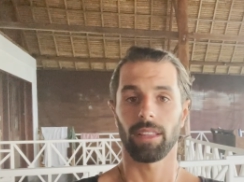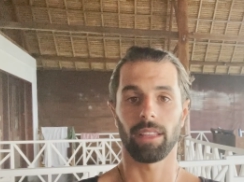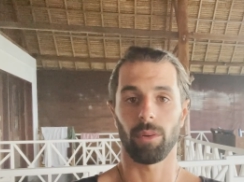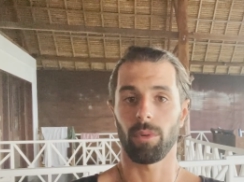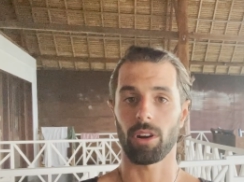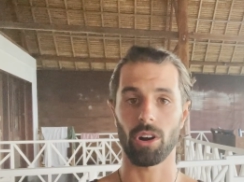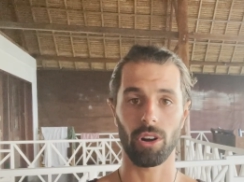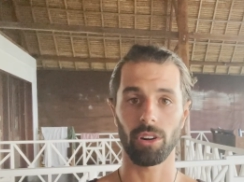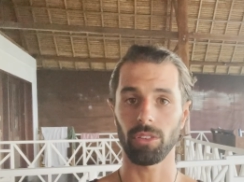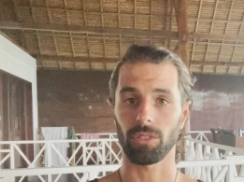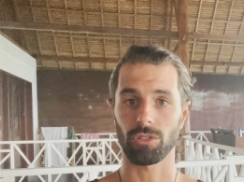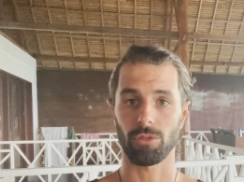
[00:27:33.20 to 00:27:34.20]
they were
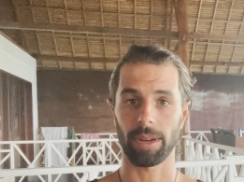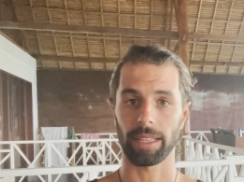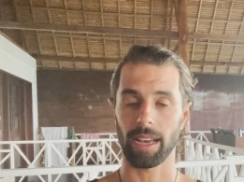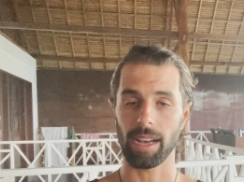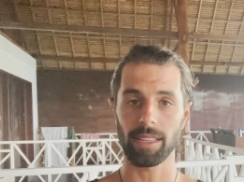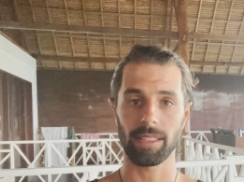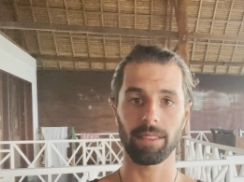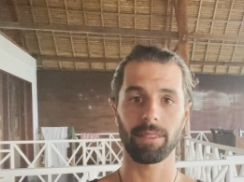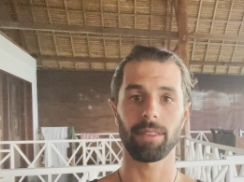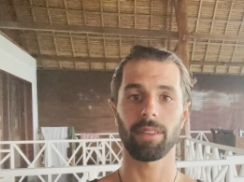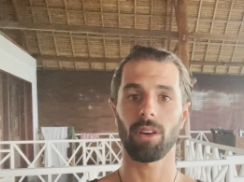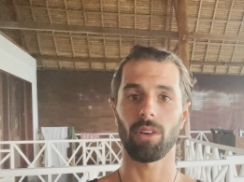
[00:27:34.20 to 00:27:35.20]
hurt or traumatized
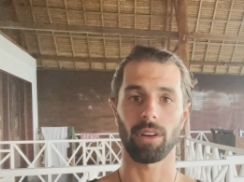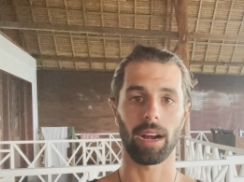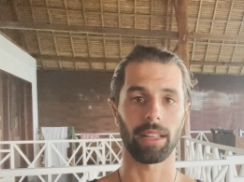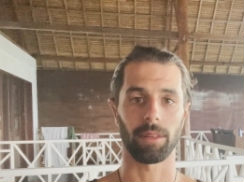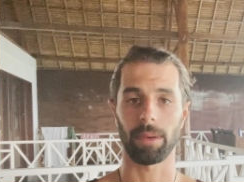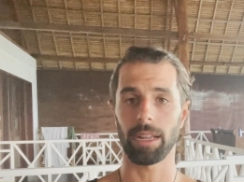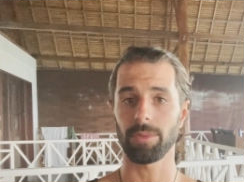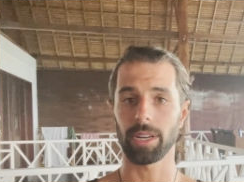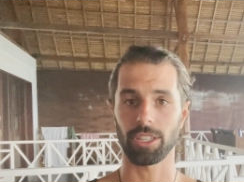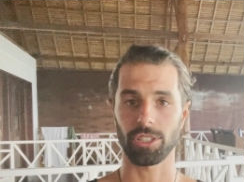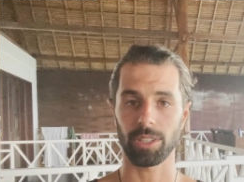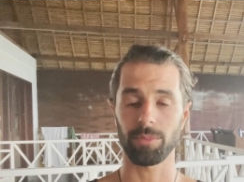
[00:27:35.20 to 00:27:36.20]
or had a bad
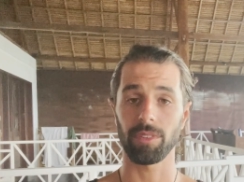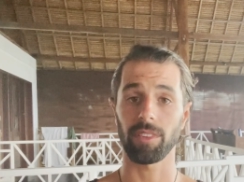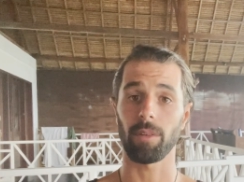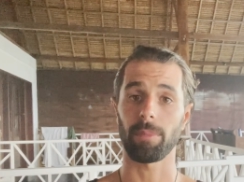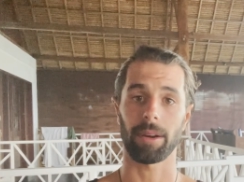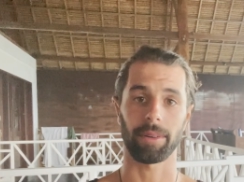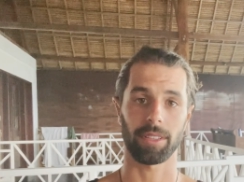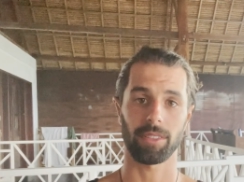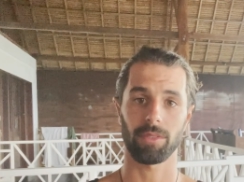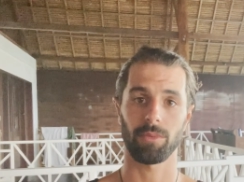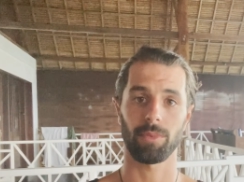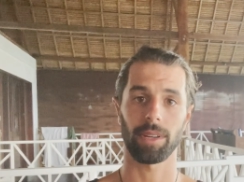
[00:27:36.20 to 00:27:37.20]
relationship with their
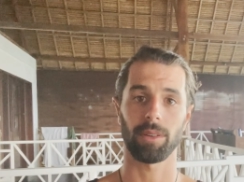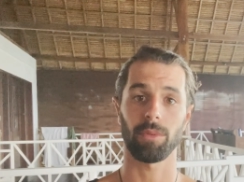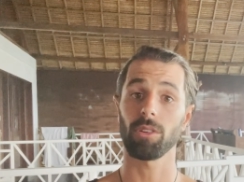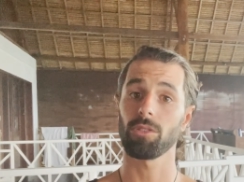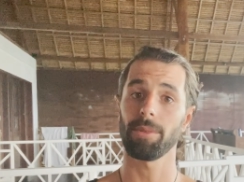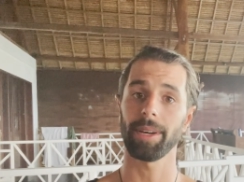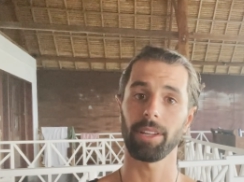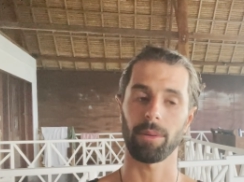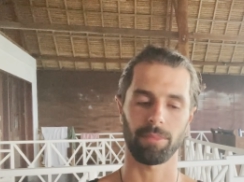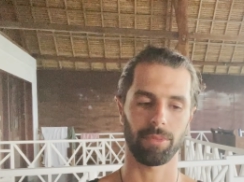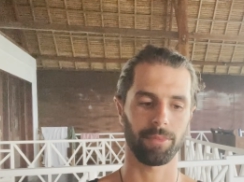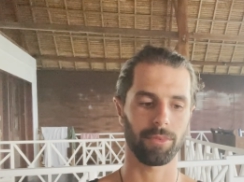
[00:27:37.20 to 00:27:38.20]
parents when they were growing
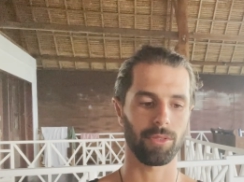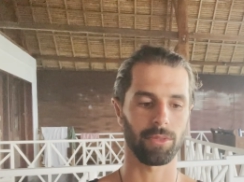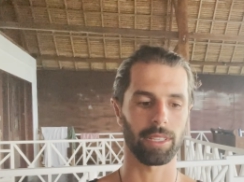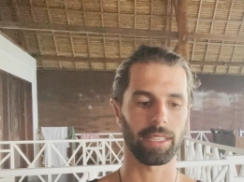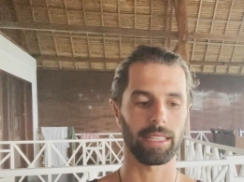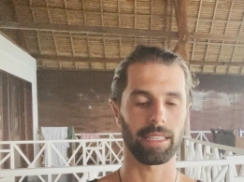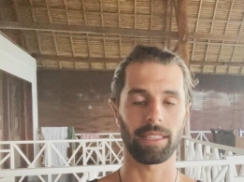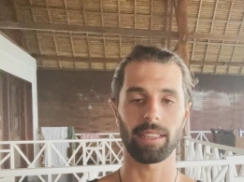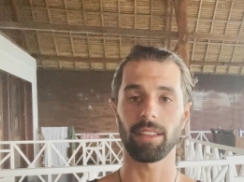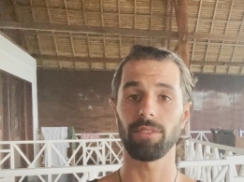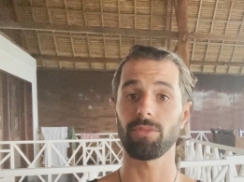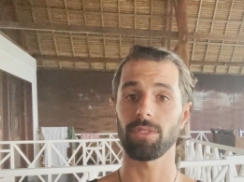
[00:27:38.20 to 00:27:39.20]
up. So this is
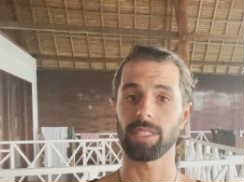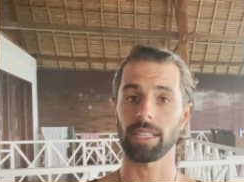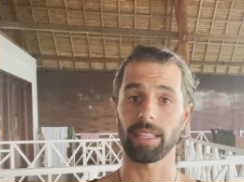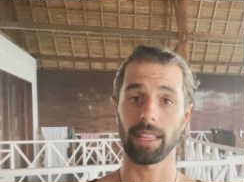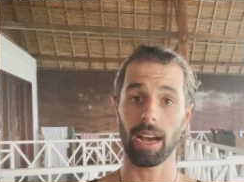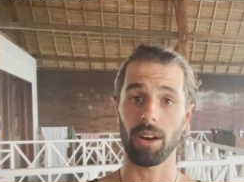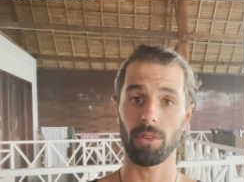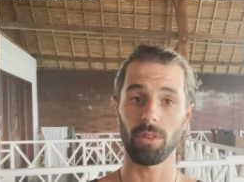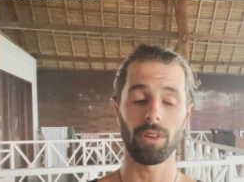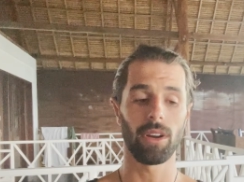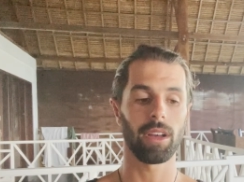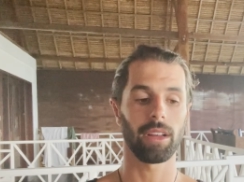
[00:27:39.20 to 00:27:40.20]
still influencing
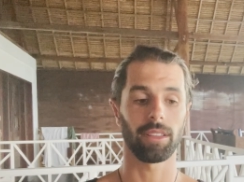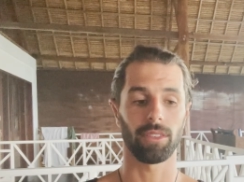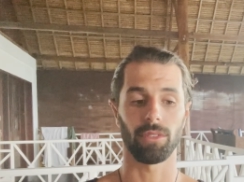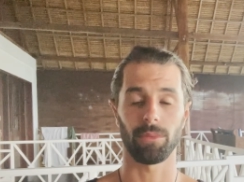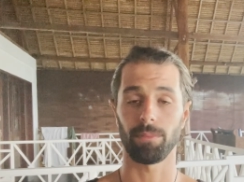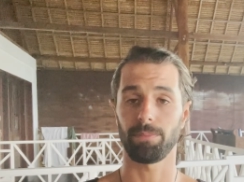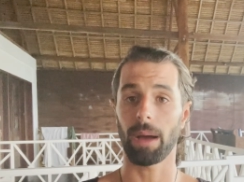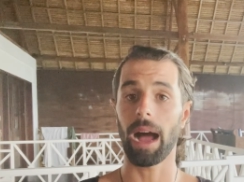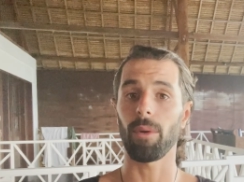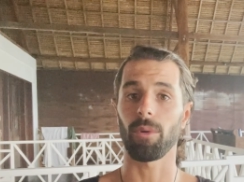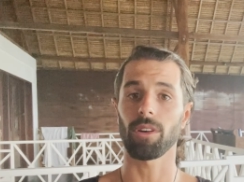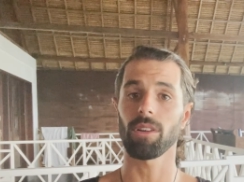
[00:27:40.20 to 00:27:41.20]
now the
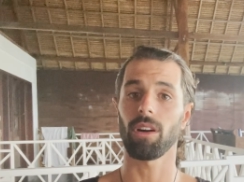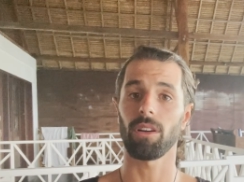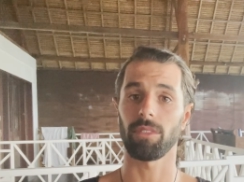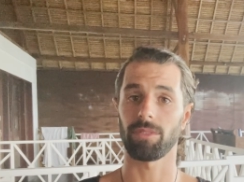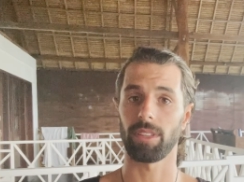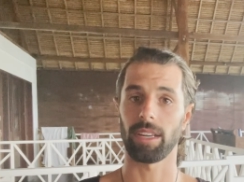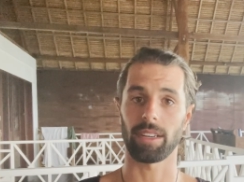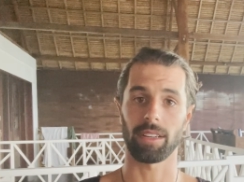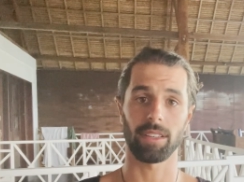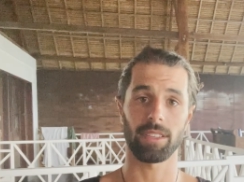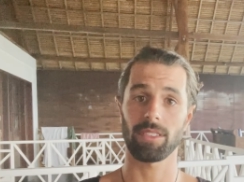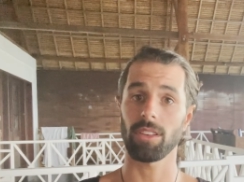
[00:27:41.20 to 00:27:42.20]
power of their
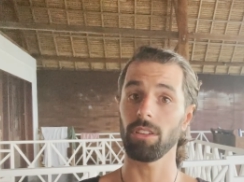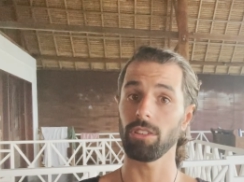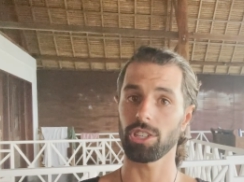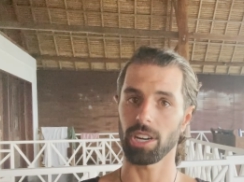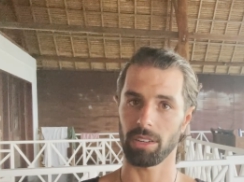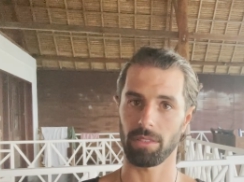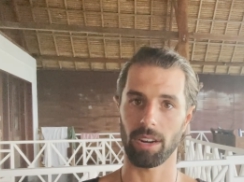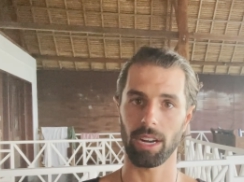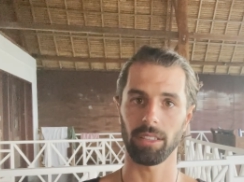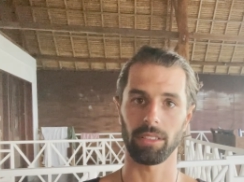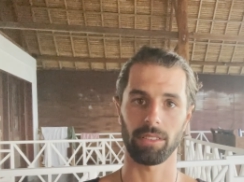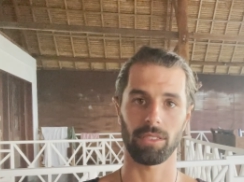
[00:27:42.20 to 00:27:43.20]
sun
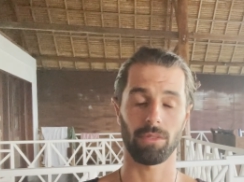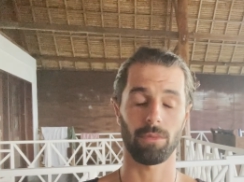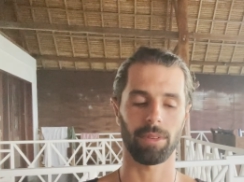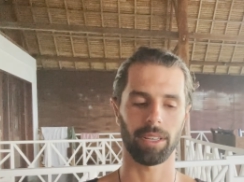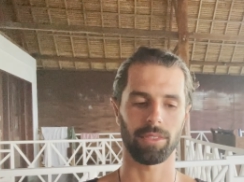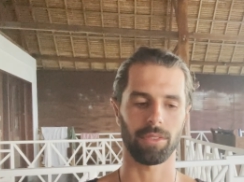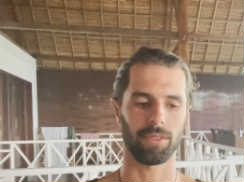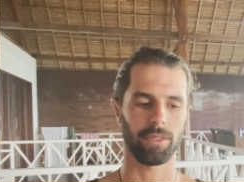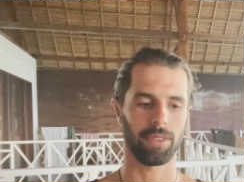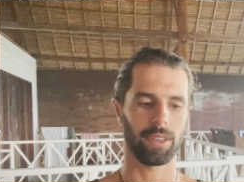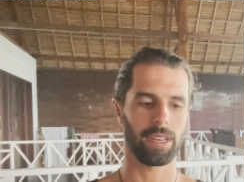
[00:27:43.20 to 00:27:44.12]
chakra, the solar plexus.